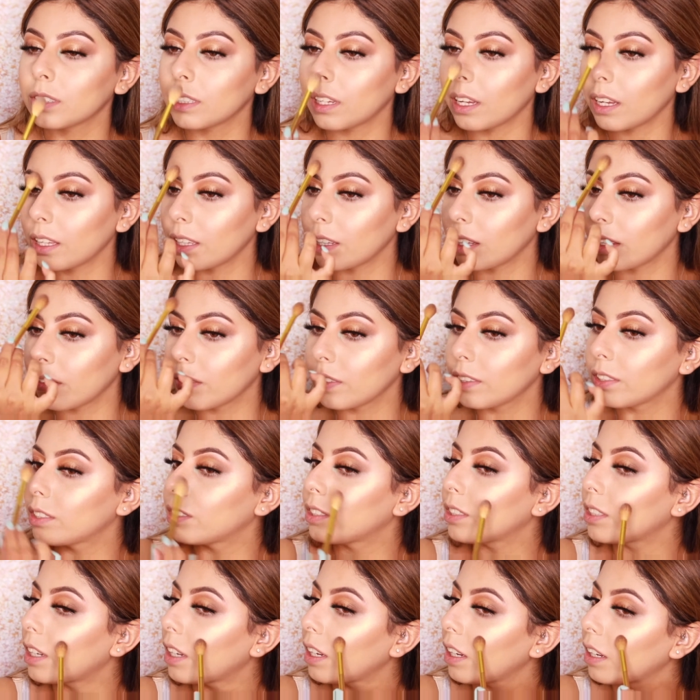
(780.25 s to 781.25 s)
I love the
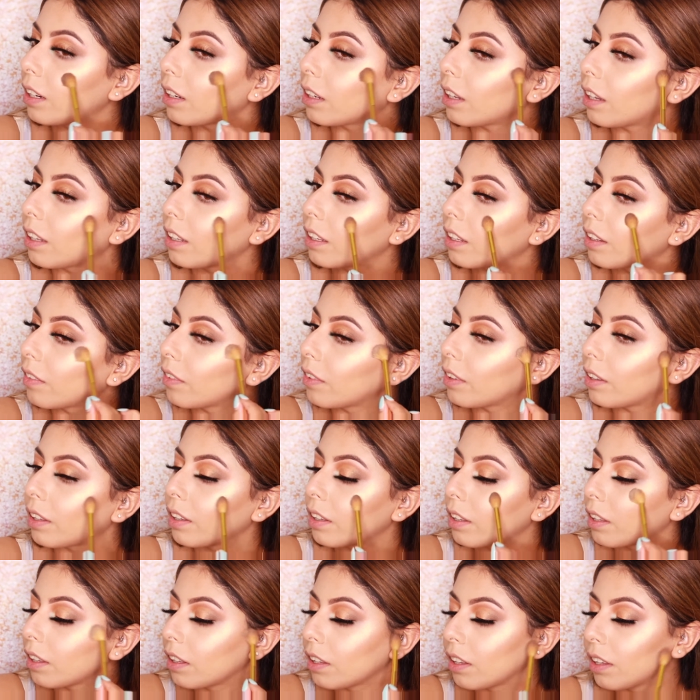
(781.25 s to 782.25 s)
shade. I
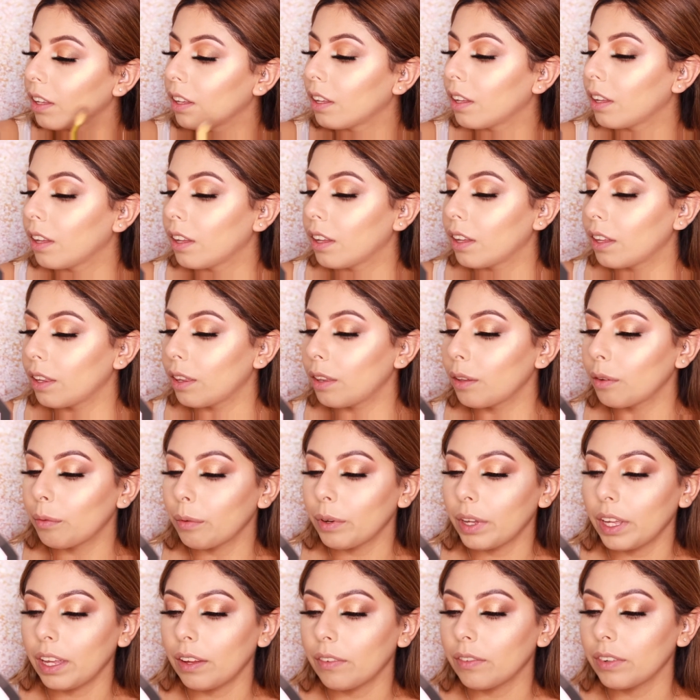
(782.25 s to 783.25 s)
love the
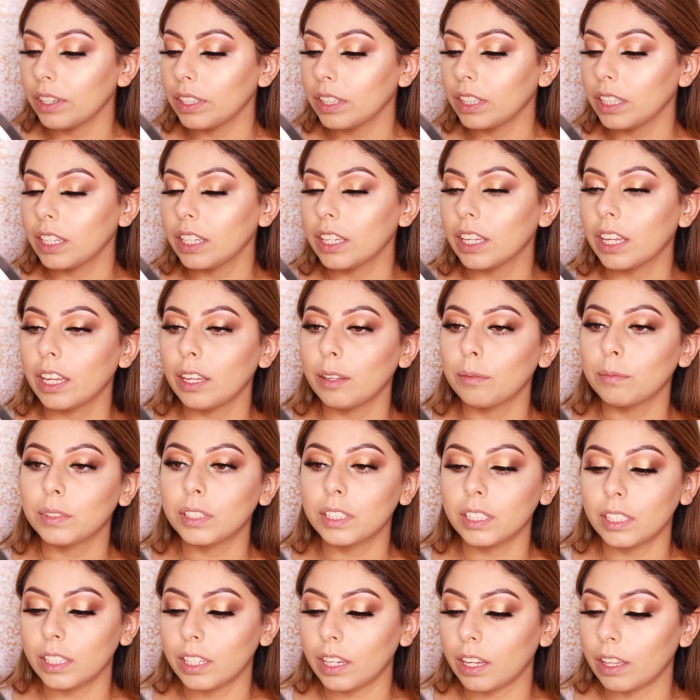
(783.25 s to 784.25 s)
way everything came
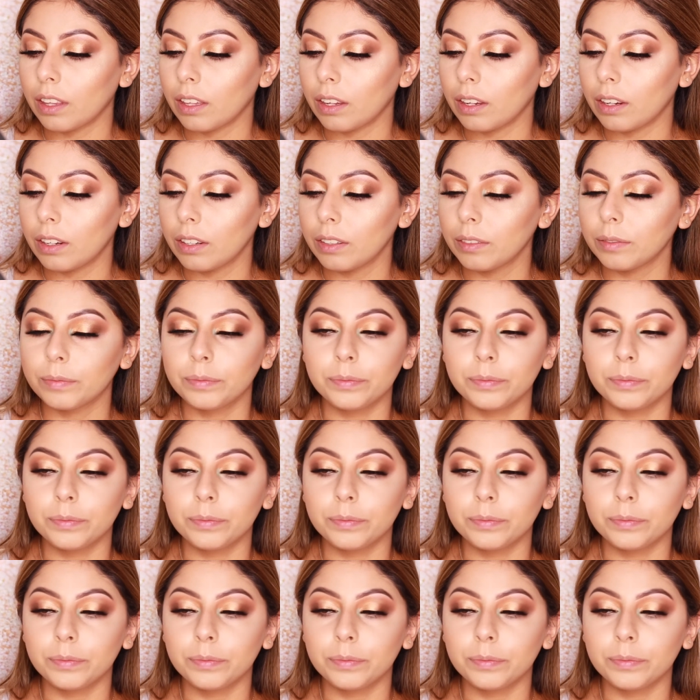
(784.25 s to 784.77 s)
together.